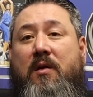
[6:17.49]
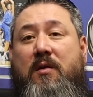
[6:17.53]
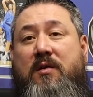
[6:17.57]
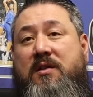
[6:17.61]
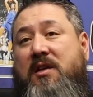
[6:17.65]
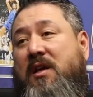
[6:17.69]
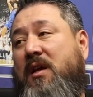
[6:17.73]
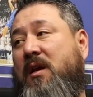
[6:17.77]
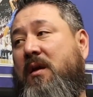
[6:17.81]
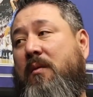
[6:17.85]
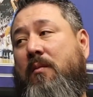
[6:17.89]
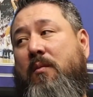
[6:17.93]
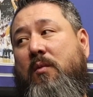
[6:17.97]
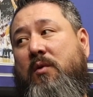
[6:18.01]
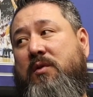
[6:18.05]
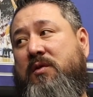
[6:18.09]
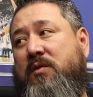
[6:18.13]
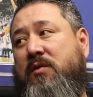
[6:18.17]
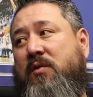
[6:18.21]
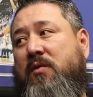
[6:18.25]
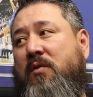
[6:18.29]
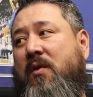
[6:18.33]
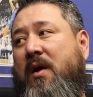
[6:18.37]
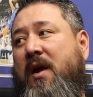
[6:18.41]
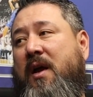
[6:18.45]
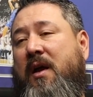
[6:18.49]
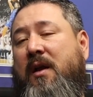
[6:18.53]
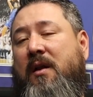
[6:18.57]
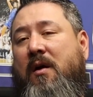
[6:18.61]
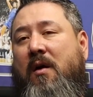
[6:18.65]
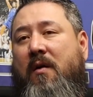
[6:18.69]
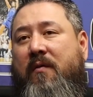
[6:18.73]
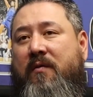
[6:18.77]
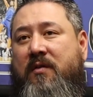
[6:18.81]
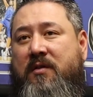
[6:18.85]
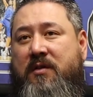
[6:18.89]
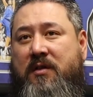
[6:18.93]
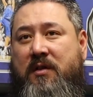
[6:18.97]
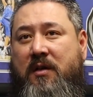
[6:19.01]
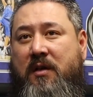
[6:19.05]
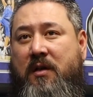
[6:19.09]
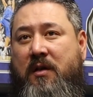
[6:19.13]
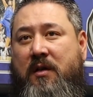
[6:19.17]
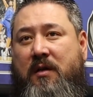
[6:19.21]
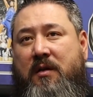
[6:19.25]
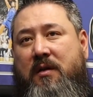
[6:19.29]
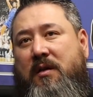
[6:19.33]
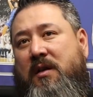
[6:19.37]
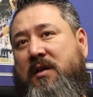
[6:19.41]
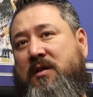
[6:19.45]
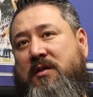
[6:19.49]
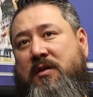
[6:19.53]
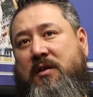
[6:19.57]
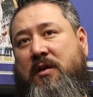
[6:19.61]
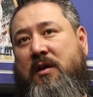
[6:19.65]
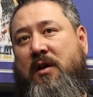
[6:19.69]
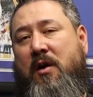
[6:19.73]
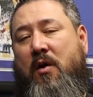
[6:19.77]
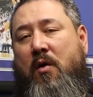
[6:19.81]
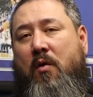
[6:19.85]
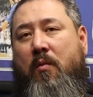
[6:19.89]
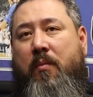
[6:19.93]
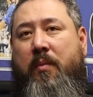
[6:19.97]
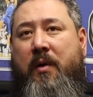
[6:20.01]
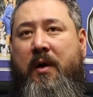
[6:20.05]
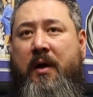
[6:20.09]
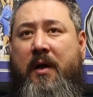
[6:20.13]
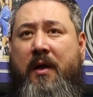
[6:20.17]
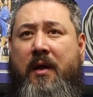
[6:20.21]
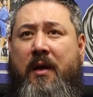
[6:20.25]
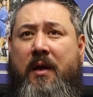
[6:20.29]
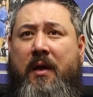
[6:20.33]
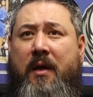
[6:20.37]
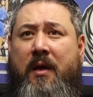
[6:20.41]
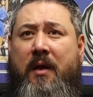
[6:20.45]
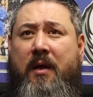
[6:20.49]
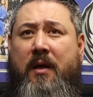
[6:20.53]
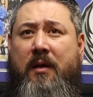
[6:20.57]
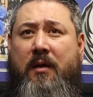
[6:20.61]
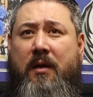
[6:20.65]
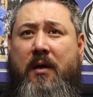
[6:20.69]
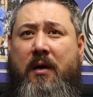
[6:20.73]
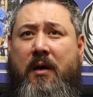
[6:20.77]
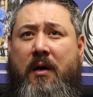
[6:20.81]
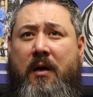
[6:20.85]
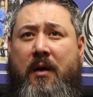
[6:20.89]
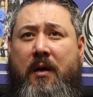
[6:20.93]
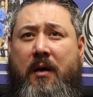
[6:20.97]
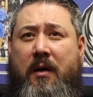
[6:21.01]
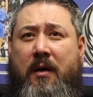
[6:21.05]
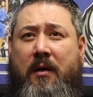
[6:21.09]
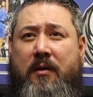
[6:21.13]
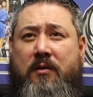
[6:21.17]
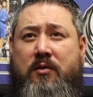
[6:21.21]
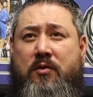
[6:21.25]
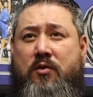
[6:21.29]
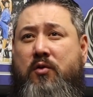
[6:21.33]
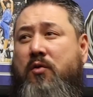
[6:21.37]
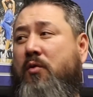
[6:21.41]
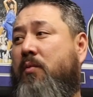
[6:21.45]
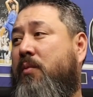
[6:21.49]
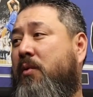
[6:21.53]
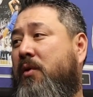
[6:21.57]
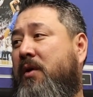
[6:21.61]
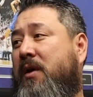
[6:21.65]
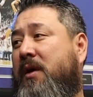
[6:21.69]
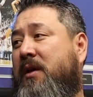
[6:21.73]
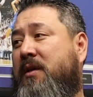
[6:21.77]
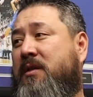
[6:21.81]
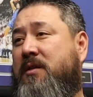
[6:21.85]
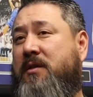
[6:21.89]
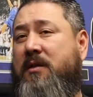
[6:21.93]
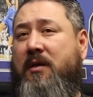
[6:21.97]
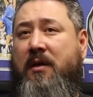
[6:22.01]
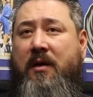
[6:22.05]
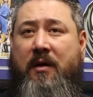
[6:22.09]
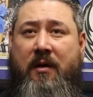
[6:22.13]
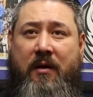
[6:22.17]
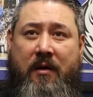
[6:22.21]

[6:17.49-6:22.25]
Team was great, obviously, and he's the GOAT. But Drew Brees,